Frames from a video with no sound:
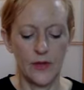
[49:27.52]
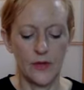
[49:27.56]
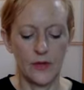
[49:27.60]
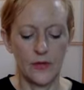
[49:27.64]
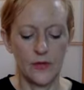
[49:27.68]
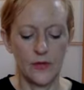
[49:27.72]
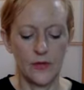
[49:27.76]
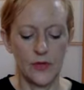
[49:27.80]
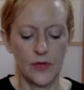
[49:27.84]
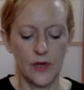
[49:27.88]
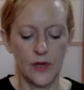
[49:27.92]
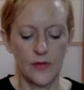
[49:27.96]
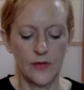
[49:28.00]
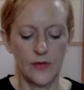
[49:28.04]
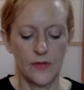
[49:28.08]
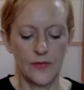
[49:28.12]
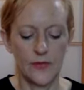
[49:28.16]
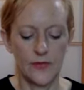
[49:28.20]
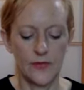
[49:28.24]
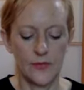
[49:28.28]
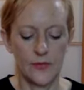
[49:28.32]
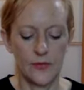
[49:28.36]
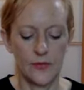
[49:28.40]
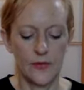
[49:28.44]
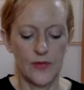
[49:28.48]
you go
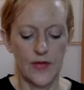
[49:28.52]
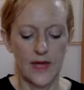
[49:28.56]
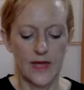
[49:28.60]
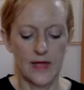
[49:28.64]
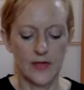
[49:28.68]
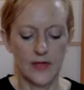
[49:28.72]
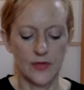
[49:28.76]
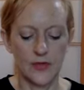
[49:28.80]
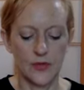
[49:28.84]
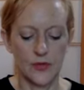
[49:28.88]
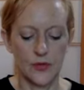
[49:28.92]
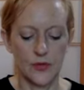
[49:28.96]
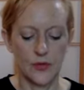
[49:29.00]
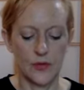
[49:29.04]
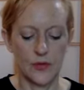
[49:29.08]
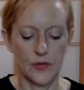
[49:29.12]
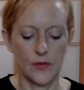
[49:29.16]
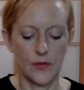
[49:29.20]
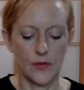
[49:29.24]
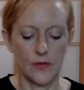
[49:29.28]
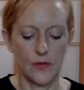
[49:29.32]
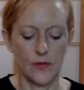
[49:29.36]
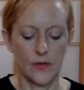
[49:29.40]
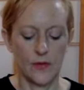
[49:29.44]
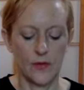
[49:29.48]
through that door
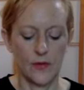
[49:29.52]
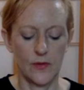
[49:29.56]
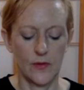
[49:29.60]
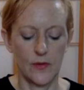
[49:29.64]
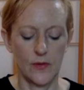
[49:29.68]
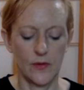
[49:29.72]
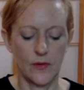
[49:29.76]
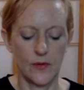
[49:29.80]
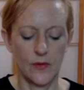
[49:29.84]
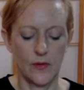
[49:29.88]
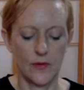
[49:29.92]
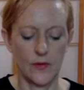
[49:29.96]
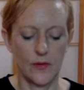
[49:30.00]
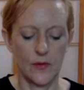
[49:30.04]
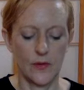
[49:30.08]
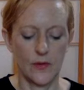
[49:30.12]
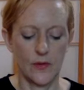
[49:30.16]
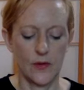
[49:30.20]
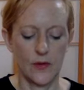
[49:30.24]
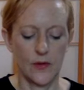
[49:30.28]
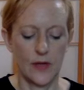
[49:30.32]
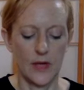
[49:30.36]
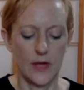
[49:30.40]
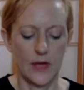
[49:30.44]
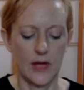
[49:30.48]

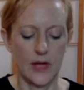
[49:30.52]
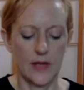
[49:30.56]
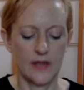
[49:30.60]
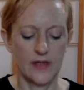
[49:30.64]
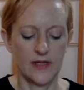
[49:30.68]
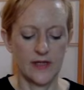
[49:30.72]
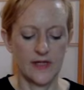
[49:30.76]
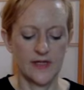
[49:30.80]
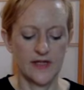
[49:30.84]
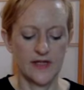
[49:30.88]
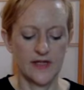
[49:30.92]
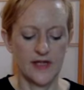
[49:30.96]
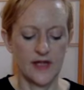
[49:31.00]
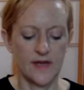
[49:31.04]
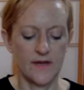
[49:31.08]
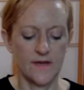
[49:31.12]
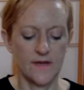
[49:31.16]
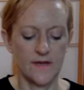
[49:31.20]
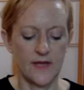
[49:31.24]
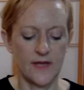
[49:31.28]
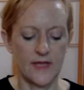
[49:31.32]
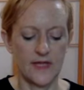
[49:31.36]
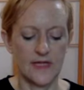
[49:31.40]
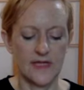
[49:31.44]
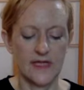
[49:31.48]
and discover
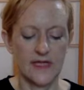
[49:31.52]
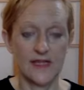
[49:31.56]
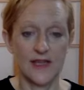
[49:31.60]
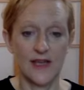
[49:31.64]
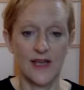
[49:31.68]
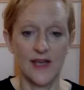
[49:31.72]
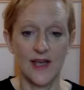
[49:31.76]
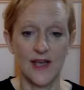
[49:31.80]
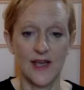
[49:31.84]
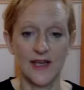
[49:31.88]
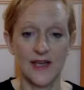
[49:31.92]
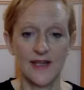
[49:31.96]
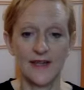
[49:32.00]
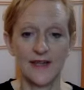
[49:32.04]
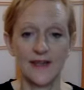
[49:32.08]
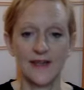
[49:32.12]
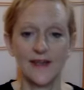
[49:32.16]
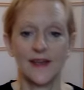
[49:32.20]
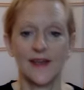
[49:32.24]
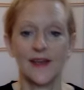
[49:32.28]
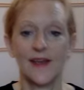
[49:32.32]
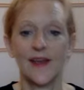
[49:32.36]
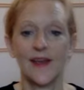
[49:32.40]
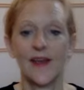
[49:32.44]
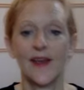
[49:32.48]
inside
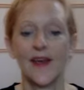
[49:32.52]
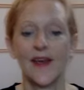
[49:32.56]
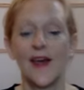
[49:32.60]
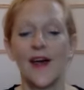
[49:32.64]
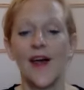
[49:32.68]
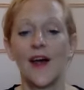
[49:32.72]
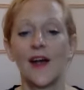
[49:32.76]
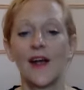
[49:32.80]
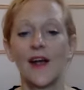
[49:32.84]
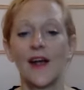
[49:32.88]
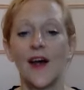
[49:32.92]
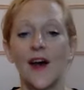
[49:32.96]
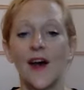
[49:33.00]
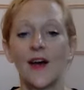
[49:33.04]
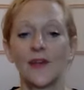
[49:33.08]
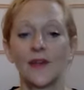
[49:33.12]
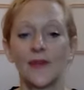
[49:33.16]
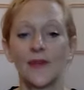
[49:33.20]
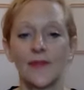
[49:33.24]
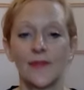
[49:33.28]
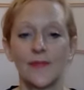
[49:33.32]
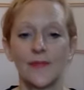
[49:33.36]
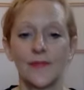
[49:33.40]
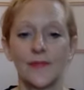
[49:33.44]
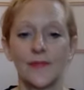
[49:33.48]
a garden.